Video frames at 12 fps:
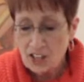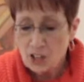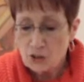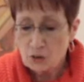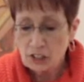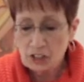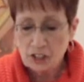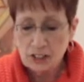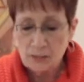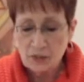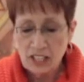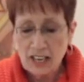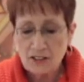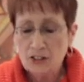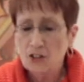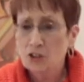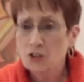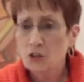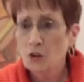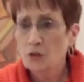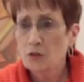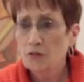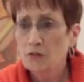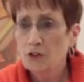you could slip down its
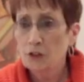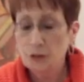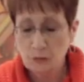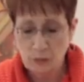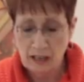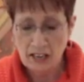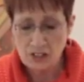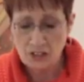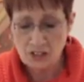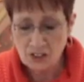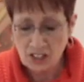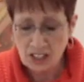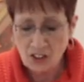soul food pungency